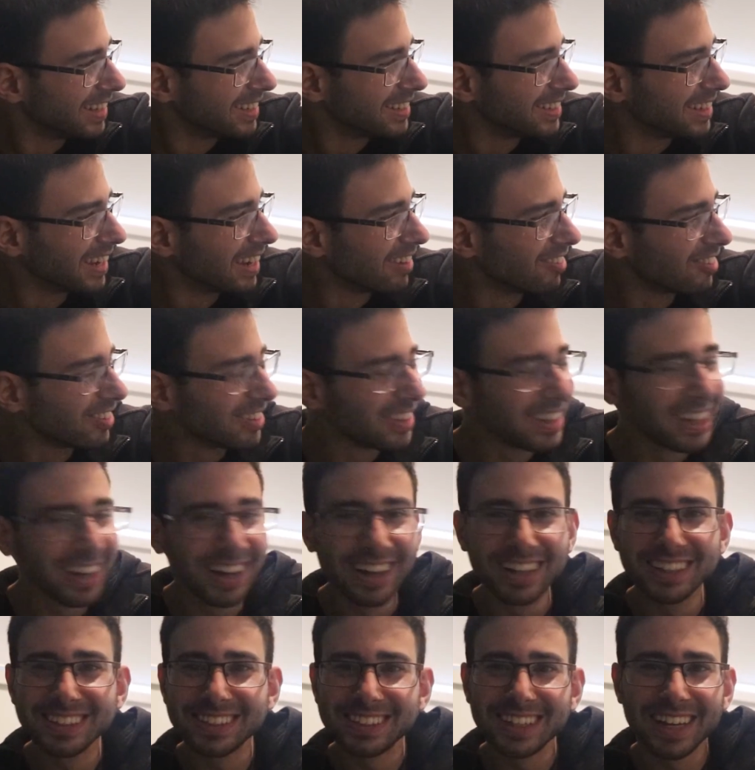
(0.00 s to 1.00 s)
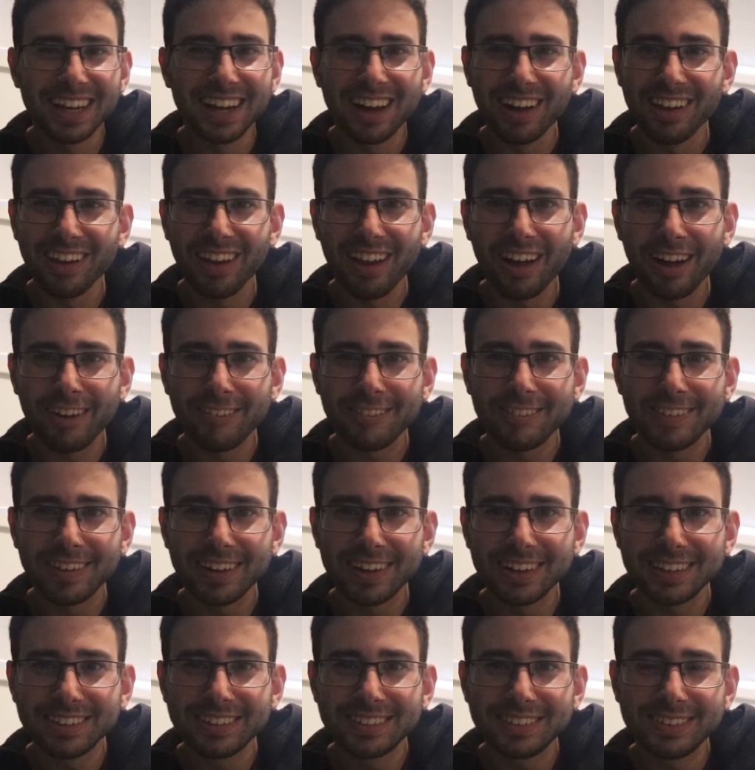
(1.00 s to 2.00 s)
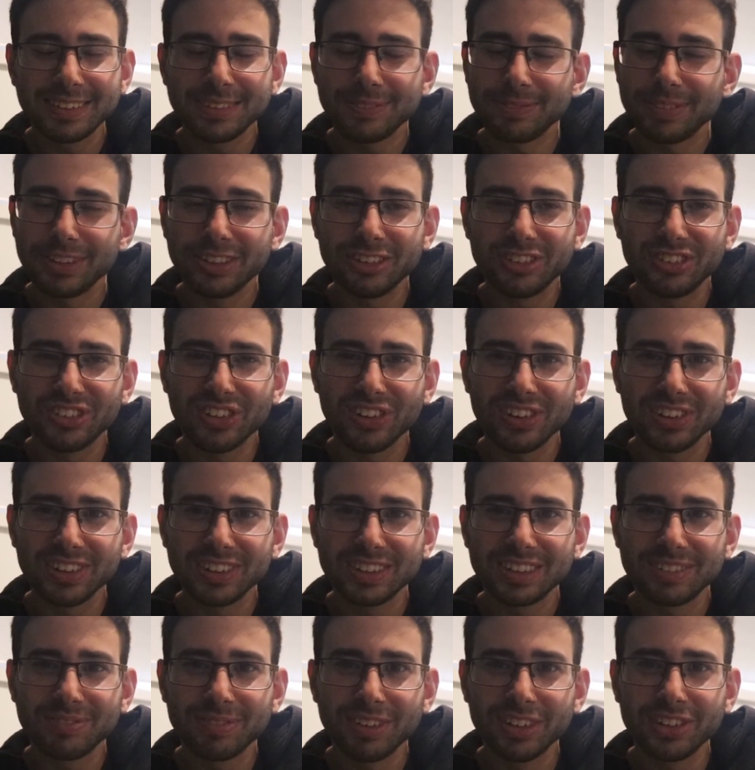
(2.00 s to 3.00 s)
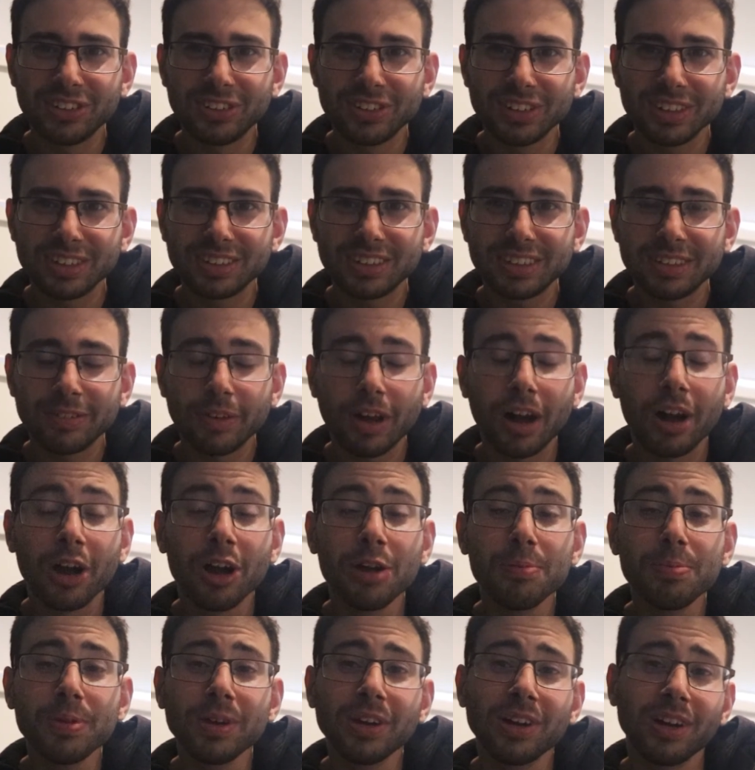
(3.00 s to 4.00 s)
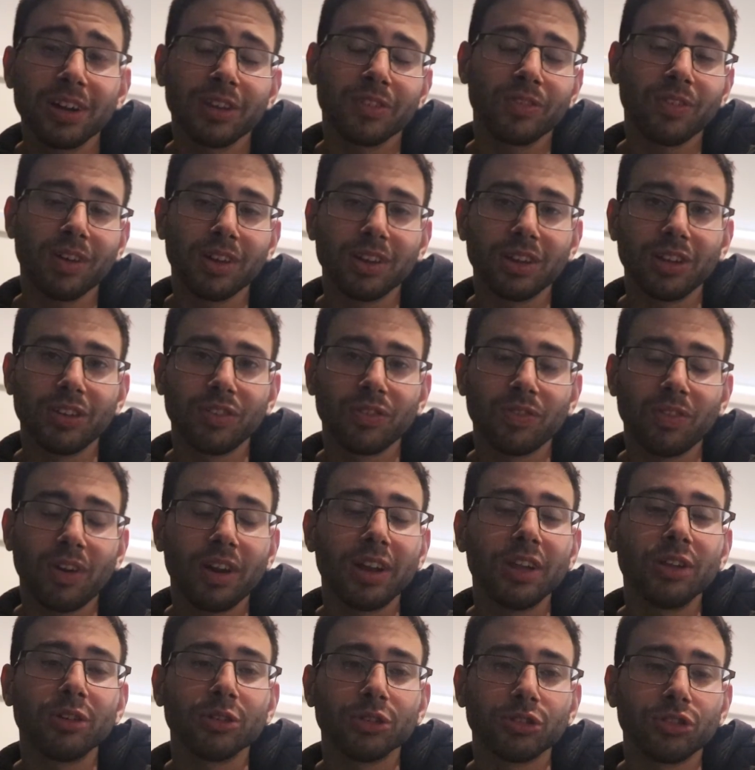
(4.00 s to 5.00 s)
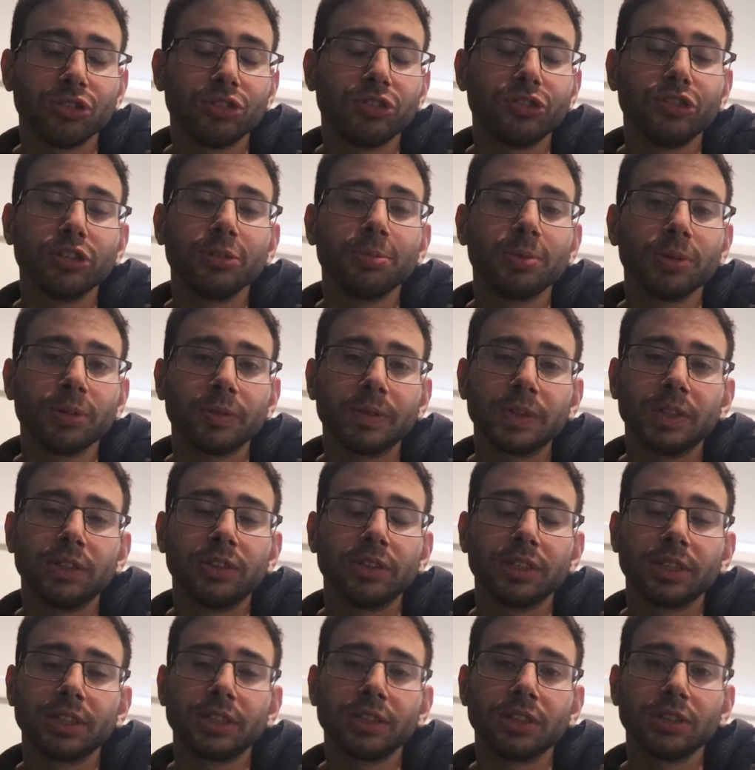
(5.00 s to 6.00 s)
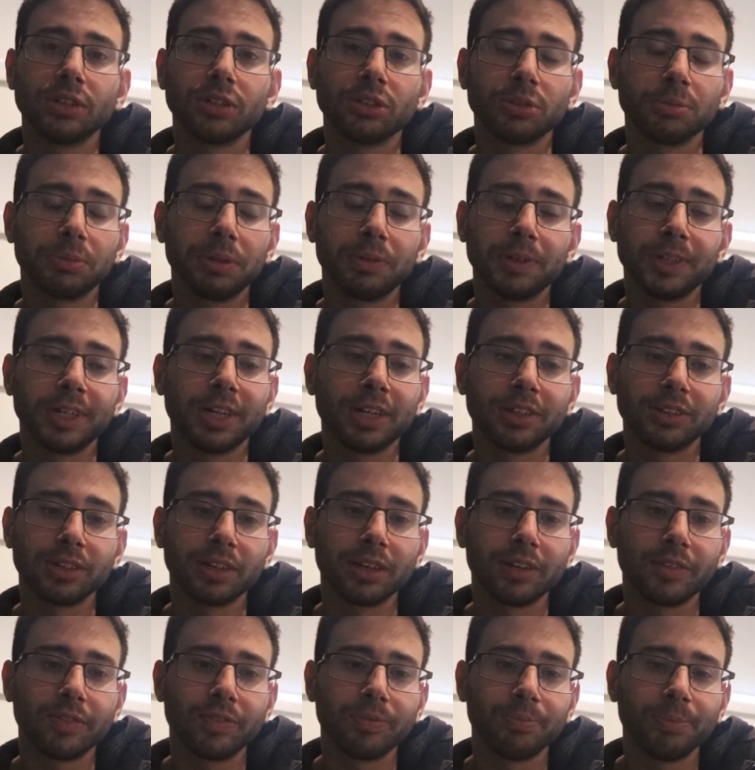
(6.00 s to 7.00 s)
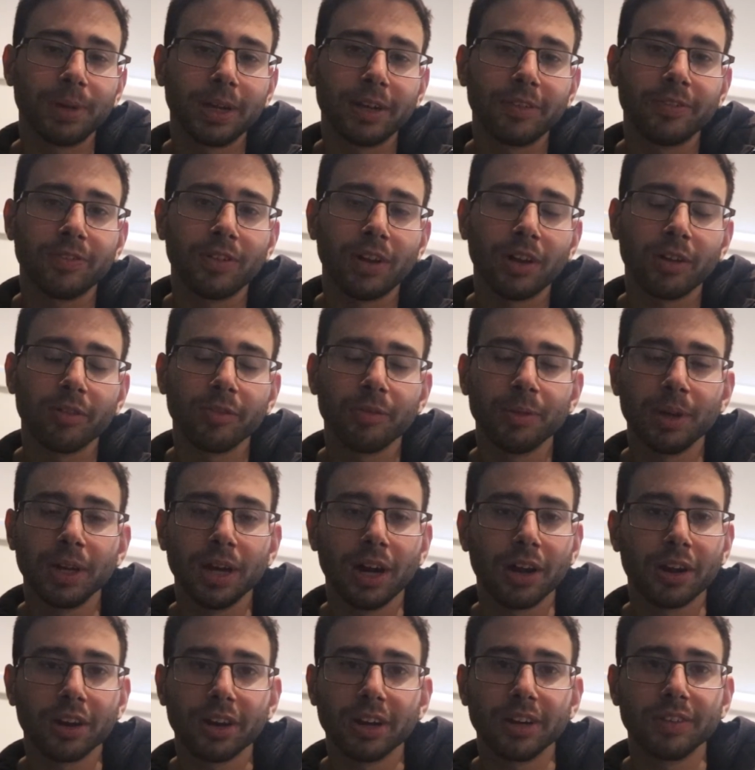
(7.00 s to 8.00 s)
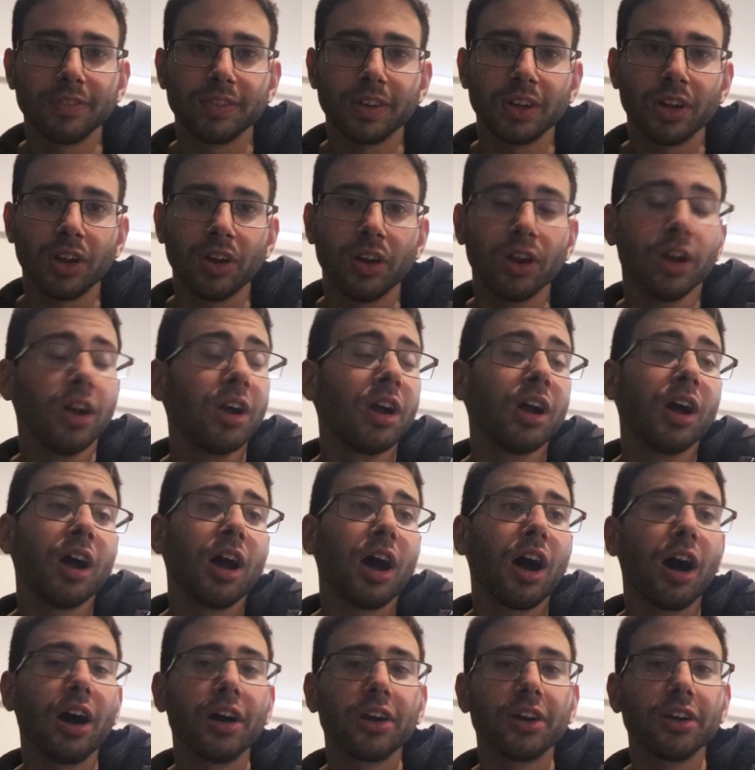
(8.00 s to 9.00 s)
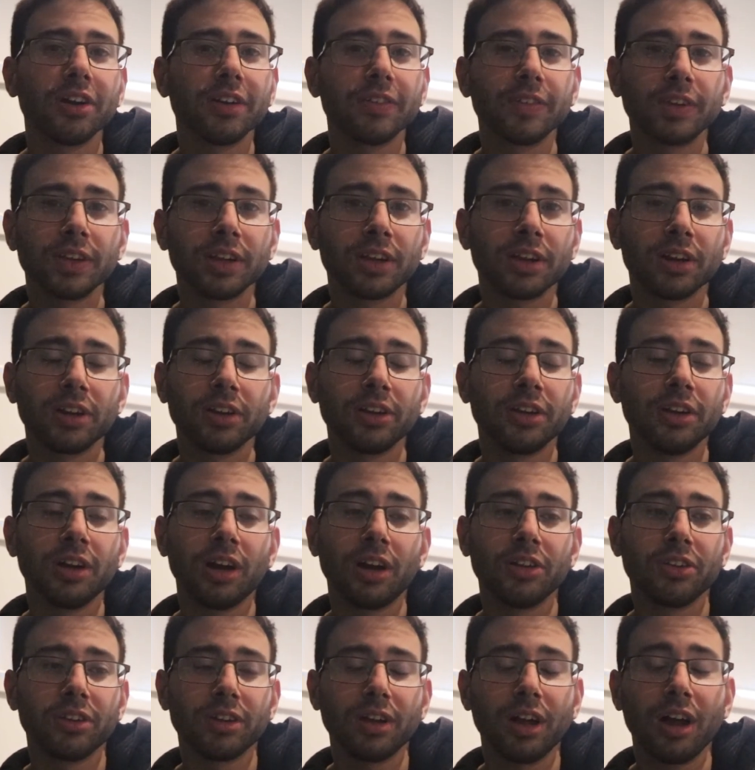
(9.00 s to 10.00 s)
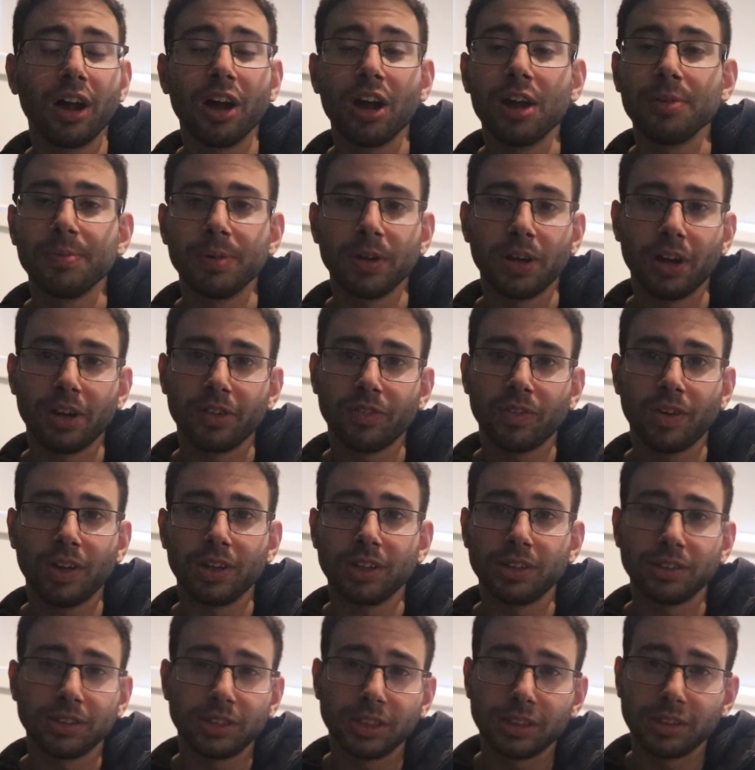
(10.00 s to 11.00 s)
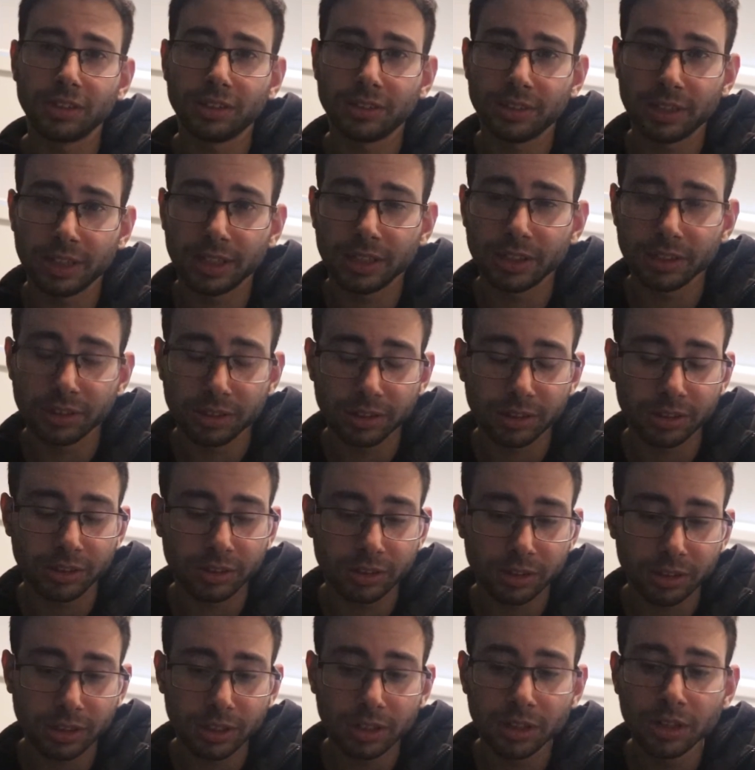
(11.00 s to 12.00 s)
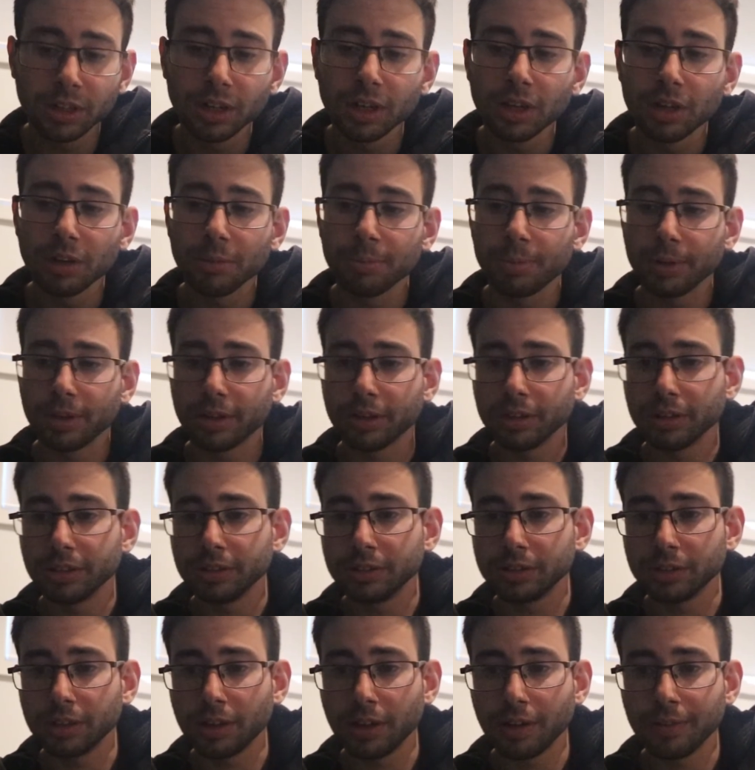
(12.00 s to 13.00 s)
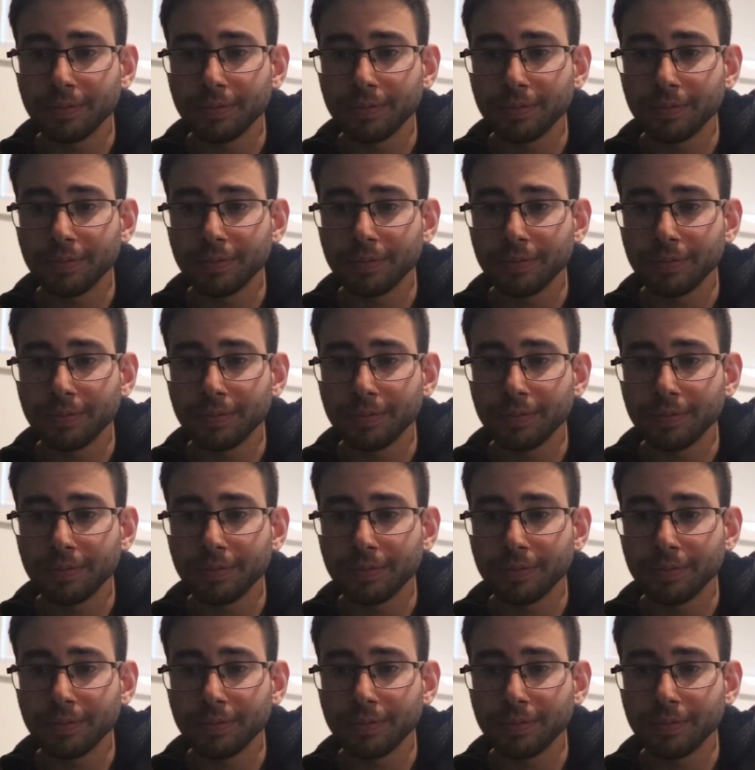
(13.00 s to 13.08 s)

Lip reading: See, everything I say, I laugh at. It's just my jokes. If I hope you guys find this funny or stupid or ridiculous. Or maybe you guys are going to make fun of me. I don't even know. I don't even care. I hope you guys find this entertaining, seriously. Because,